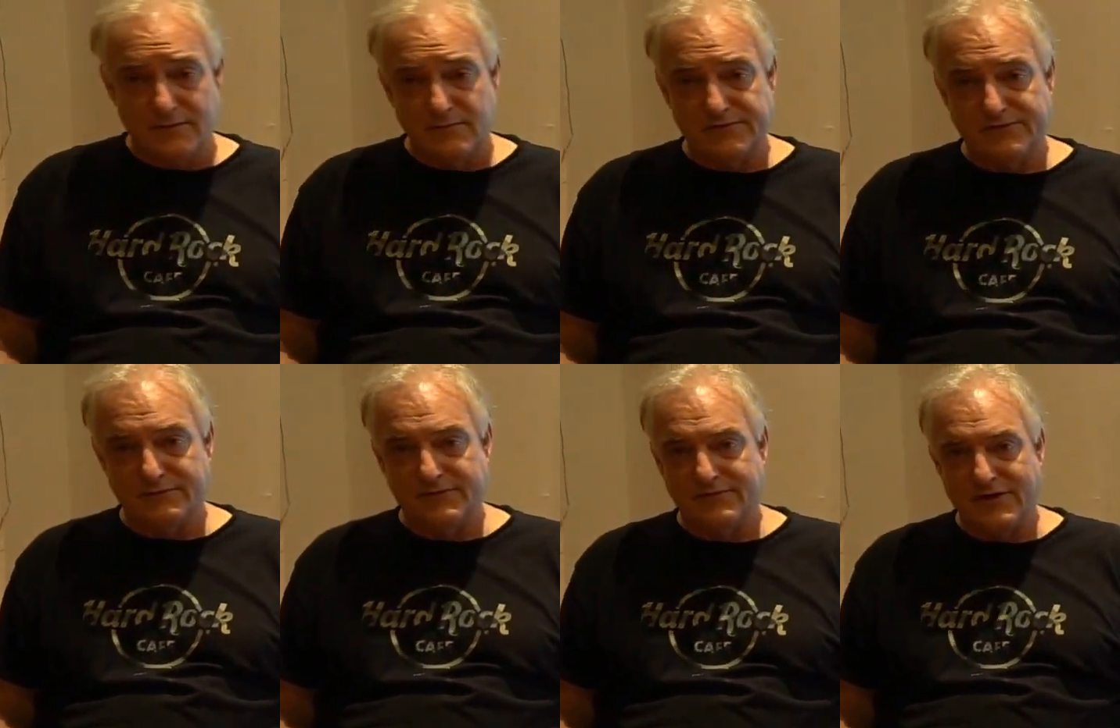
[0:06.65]

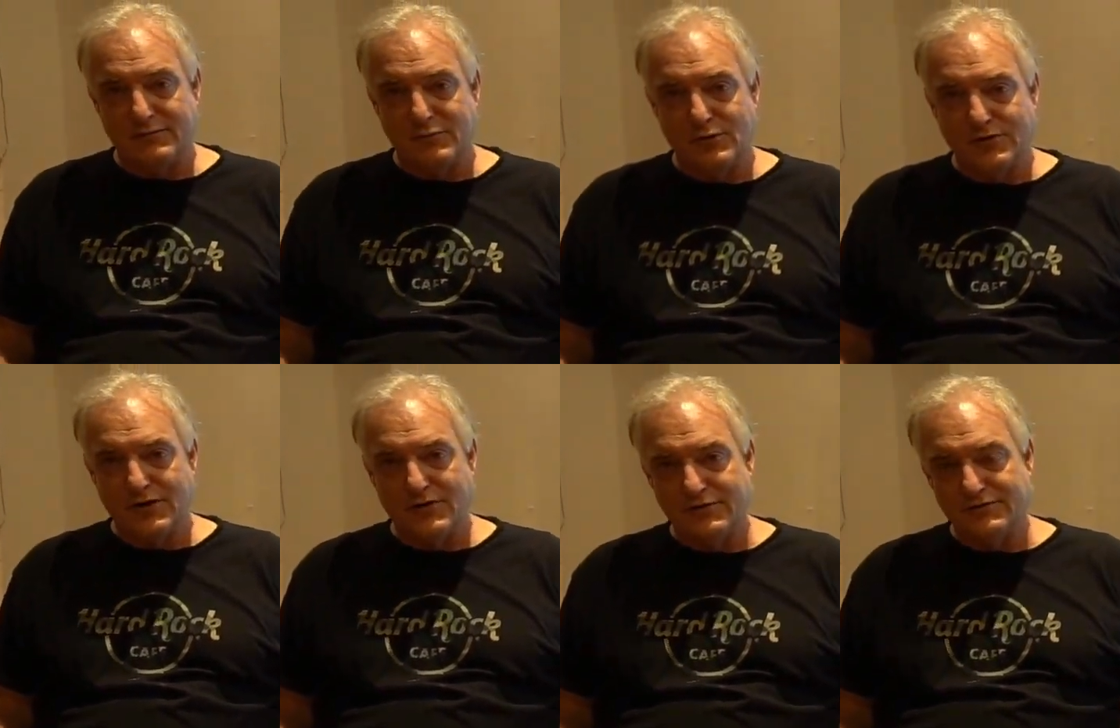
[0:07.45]
Mississippi State
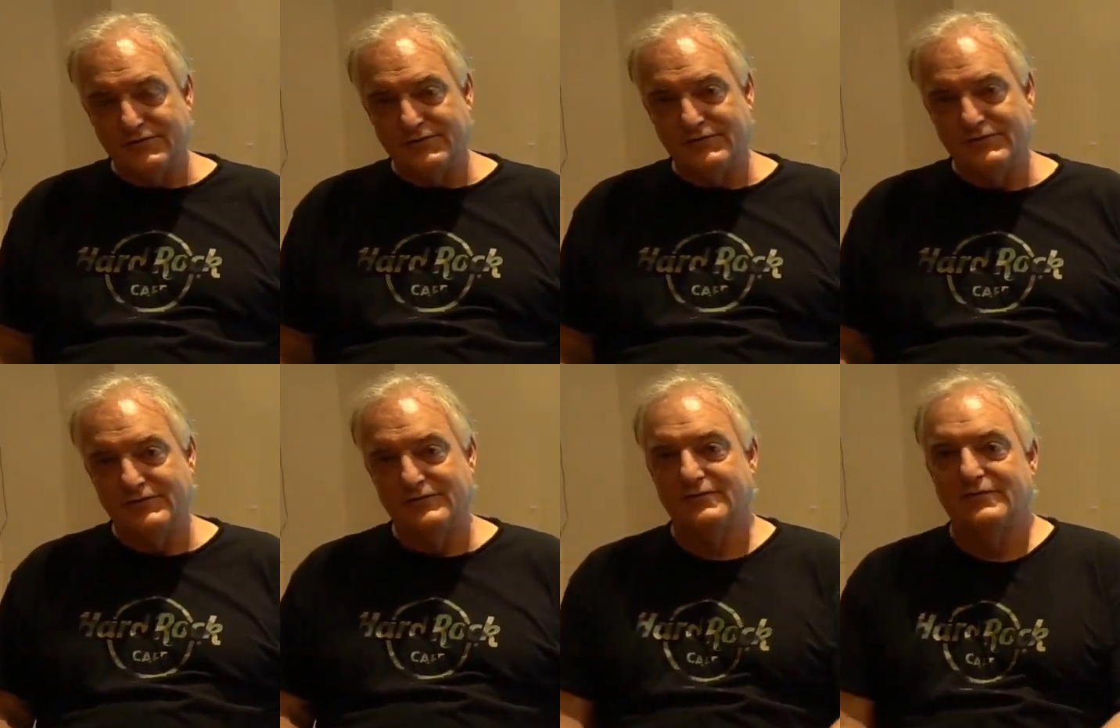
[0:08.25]
Bulldogs
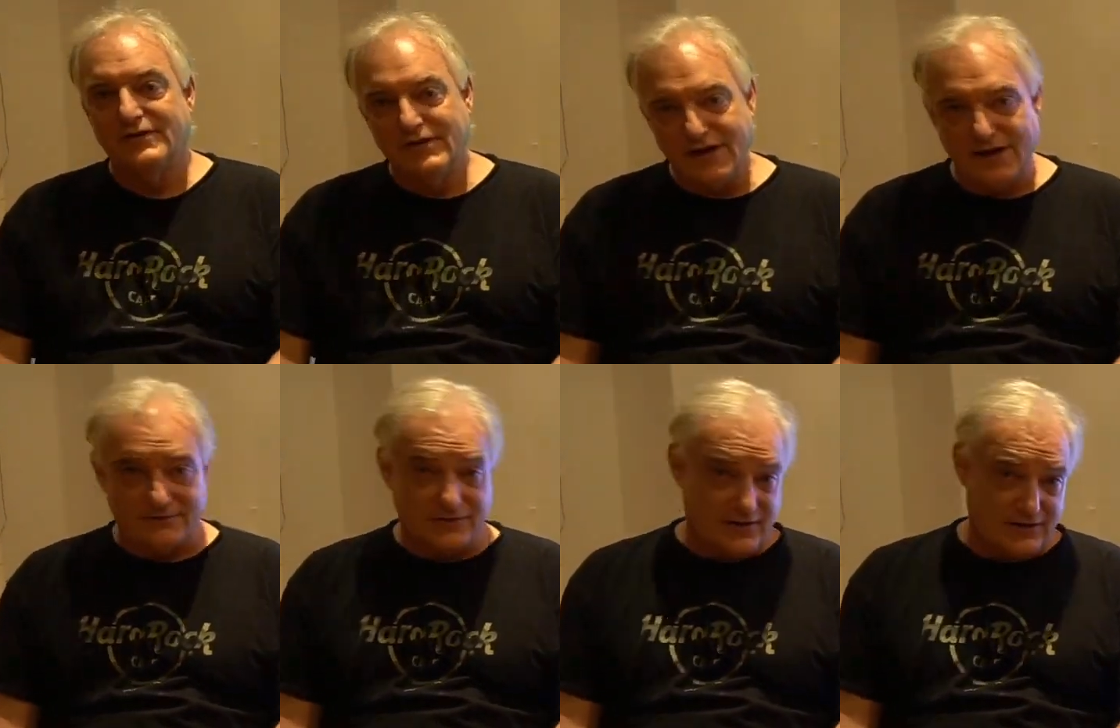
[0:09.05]

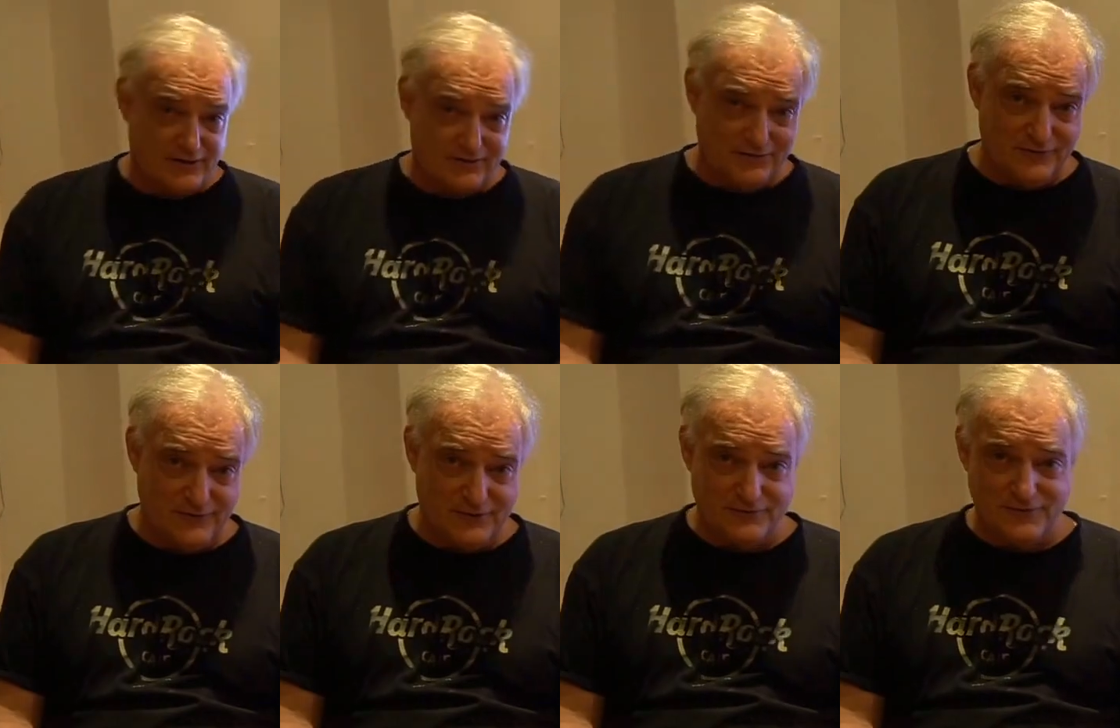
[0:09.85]
after that LSU
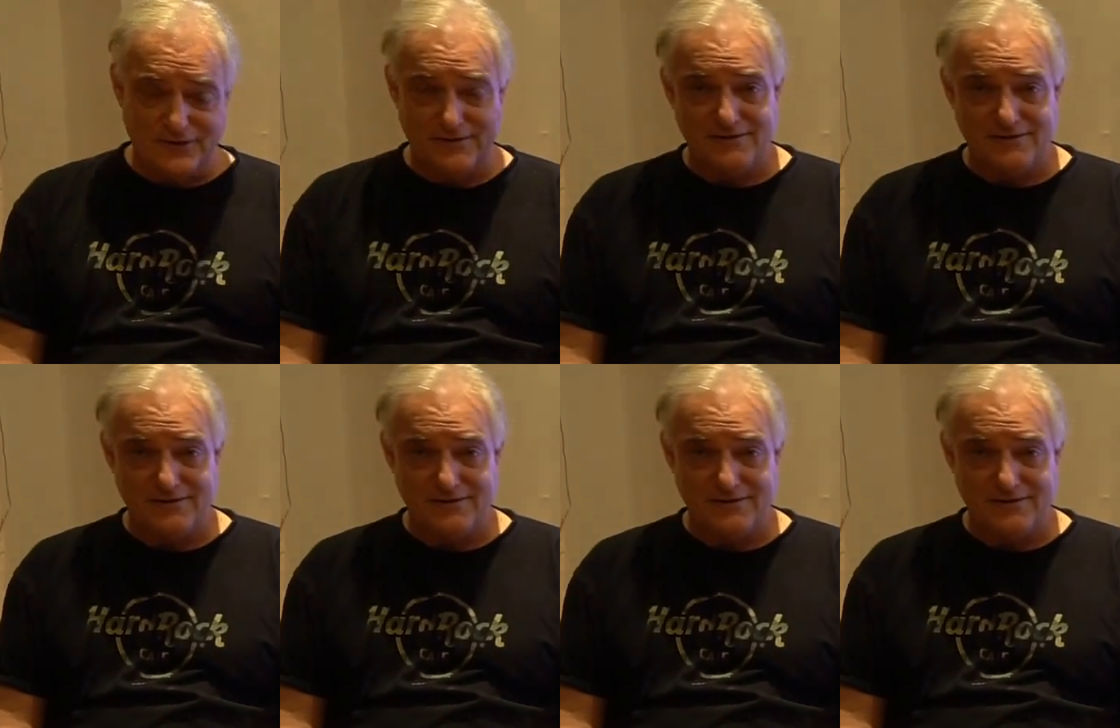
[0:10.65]
victory.